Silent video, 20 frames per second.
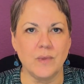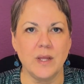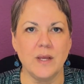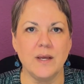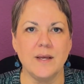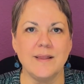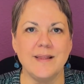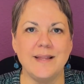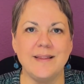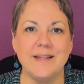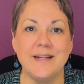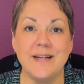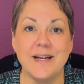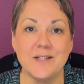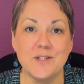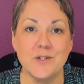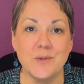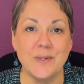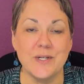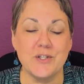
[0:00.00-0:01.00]
Then the
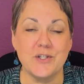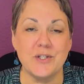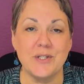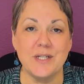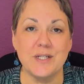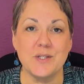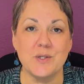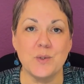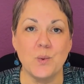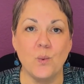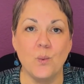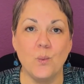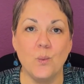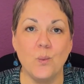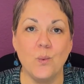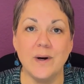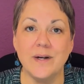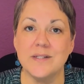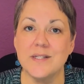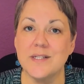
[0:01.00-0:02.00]
next question is,
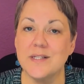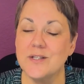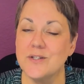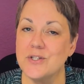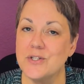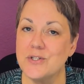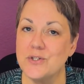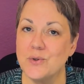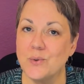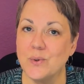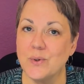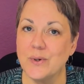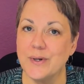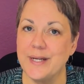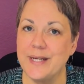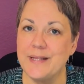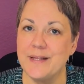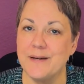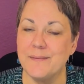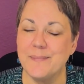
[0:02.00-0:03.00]
what's the
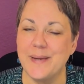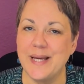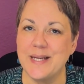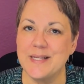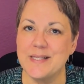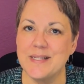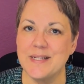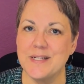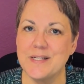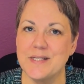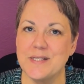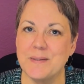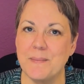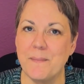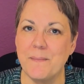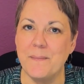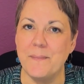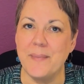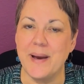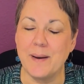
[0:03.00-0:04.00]
story that makes this
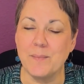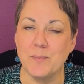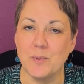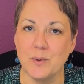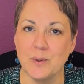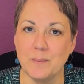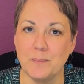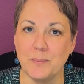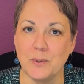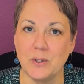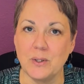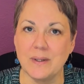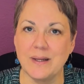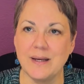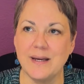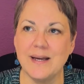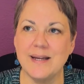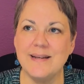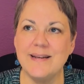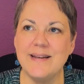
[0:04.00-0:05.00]
memorable?
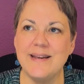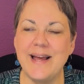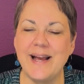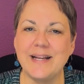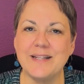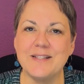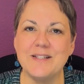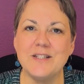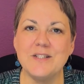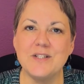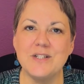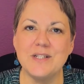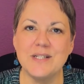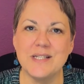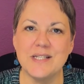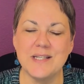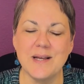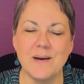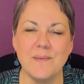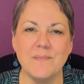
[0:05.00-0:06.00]
Connect it to
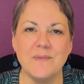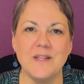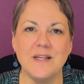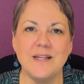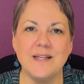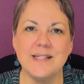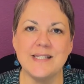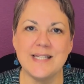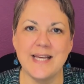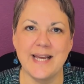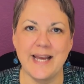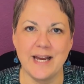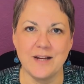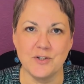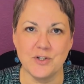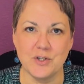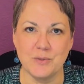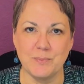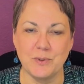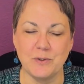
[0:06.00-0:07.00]
something
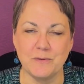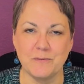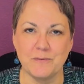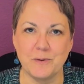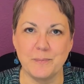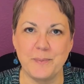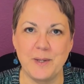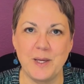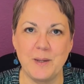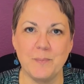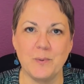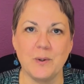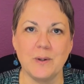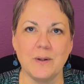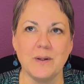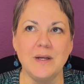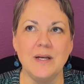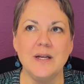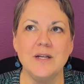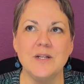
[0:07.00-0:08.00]
tangible for
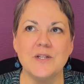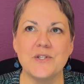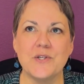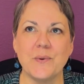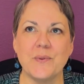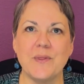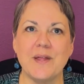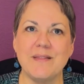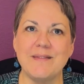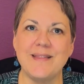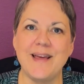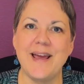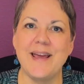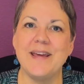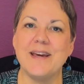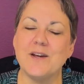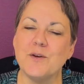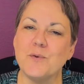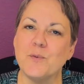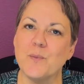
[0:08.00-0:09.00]
people so that they
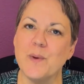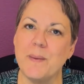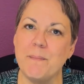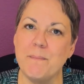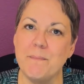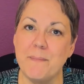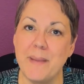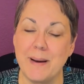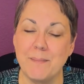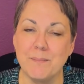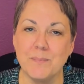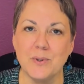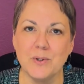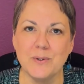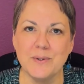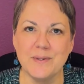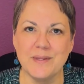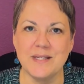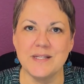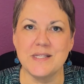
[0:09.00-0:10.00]
can
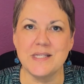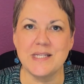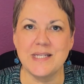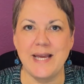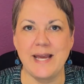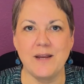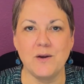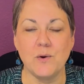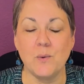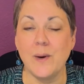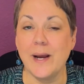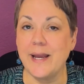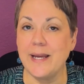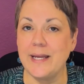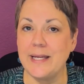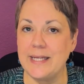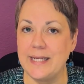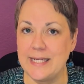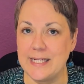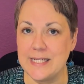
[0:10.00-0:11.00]
remember this
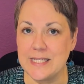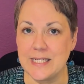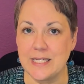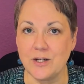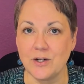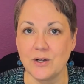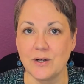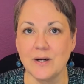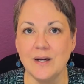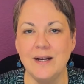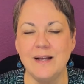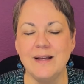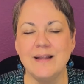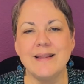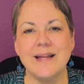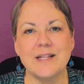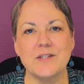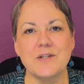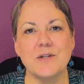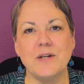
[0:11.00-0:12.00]
takeaway easier.
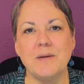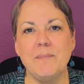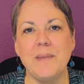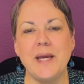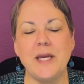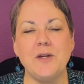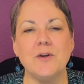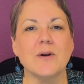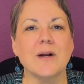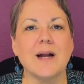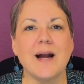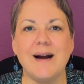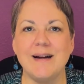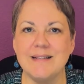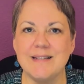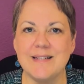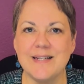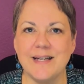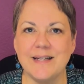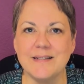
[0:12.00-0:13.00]
That's going to make your
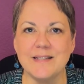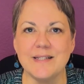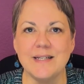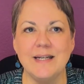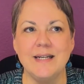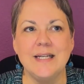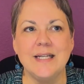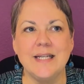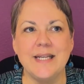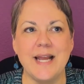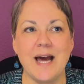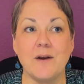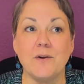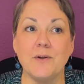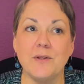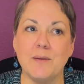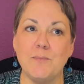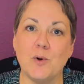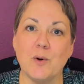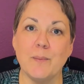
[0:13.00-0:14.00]
content not
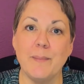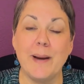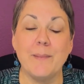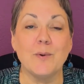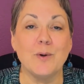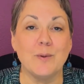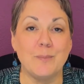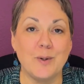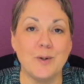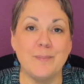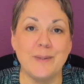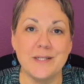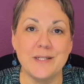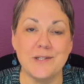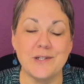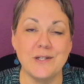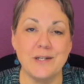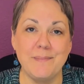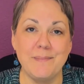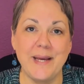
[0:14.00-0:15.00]
only more memorable, but it's
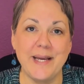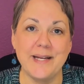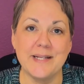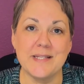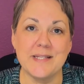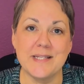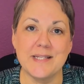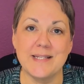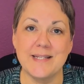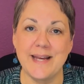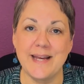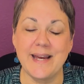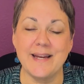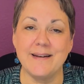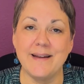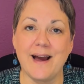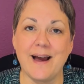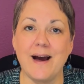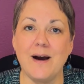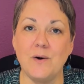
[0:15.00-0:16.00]
going to make it
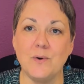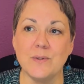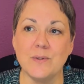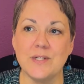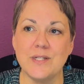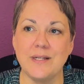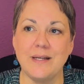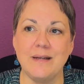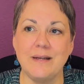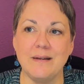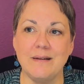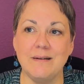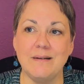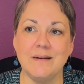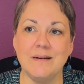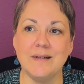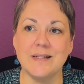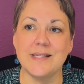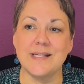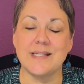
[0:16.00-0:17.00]
stand out in
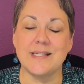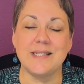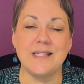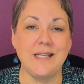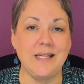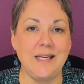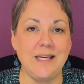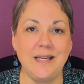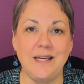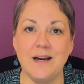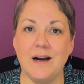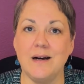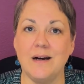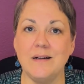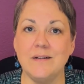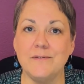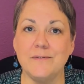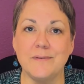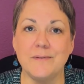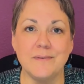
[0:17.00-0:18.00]
a sea
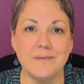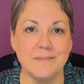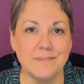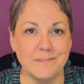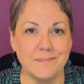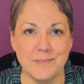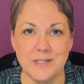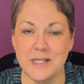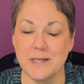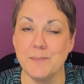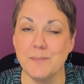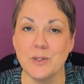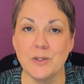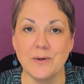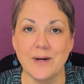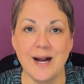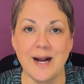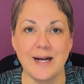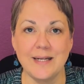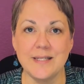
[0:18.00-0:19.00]
of similar
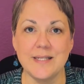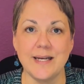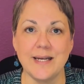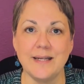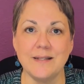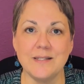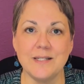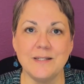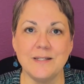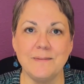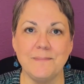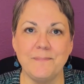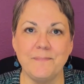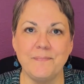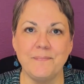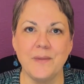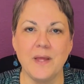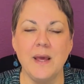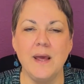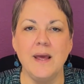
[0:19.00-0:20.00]
content.
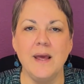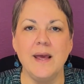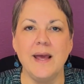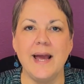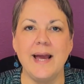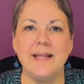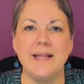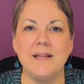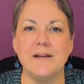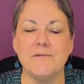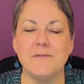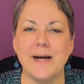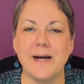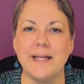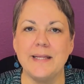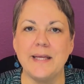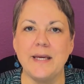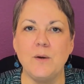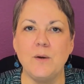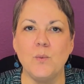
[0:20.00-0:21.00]
And then
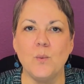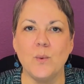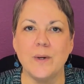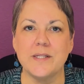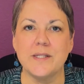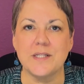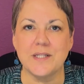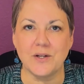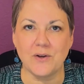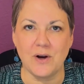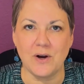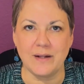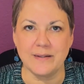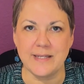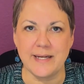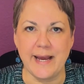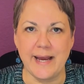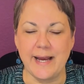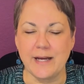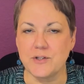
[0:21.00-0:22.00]
finally, what's the call
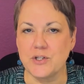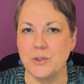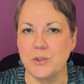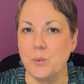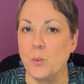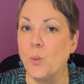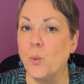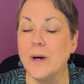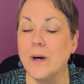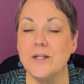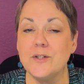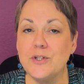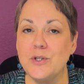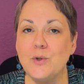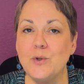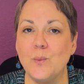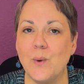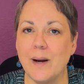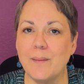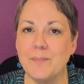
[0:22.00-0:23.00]
to action? What do
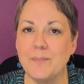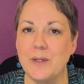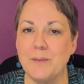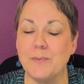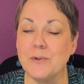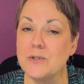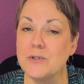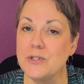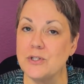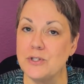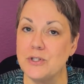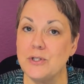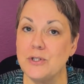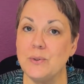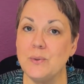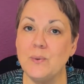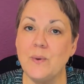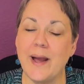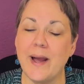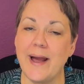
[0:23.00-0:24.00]
you want people to
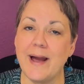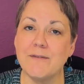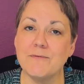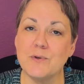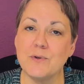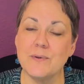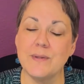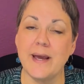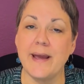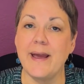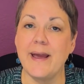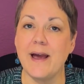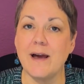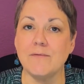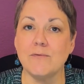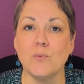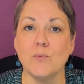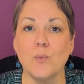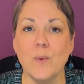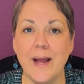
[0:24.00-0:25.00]
do after they
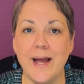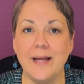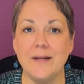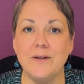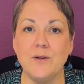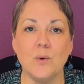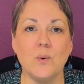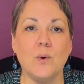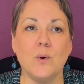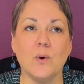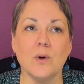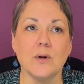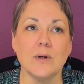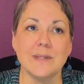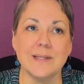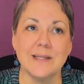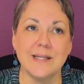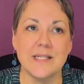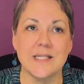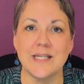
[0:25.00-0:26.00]
have read or
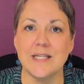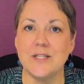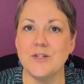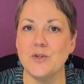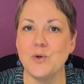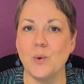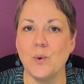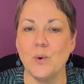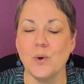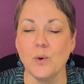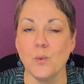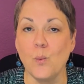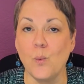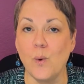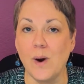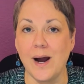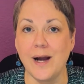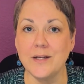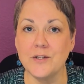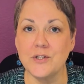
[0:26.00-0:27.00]
listened or
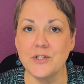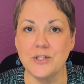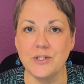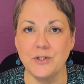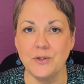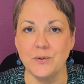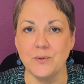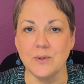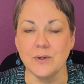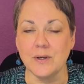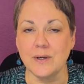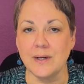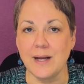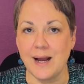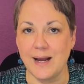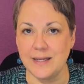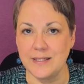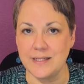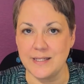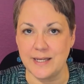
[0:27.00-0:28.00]
watched your
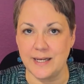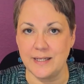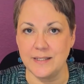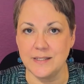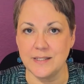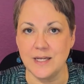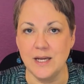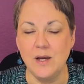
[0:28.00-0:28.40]
content?